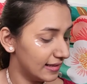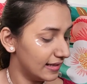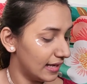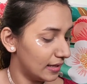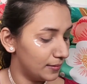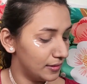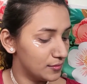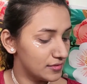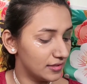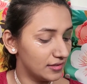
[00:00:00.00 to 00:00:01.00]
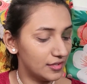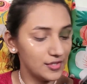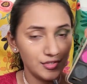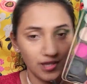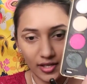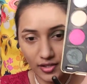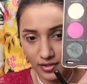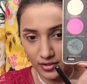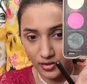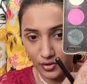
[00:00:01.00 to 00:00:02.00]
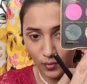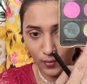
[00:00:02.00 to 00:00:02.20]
then I'll be using this shade No